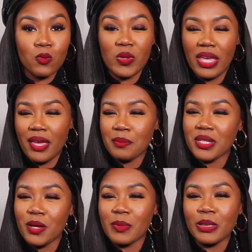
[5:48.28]
and we amped
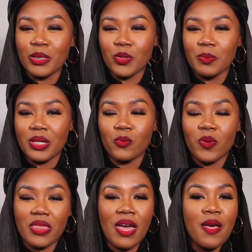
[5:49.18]
it up a little bit
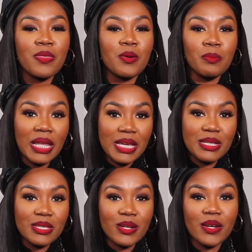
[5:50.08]
with the
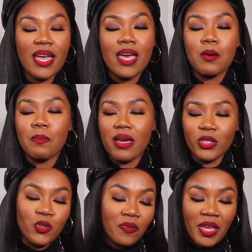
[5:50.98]
blazer, my
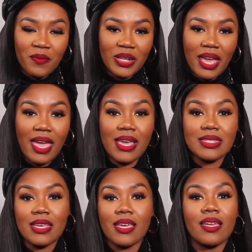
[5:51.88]
new favorite
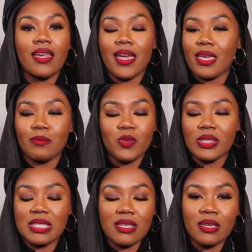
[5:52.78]
hat, and I kept on
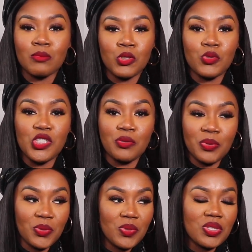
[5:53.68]
the same Gucci
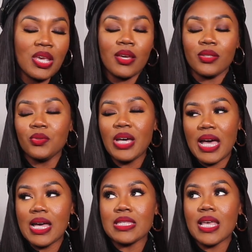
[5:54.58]
boots. You
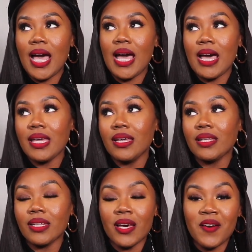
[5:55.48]
guys, I
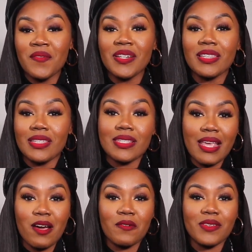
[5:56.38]
love this
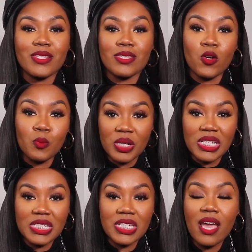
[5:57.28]
outfit so
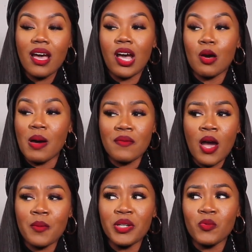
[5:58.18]
much. Um, I've
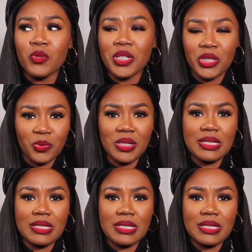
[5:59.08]
already worn it three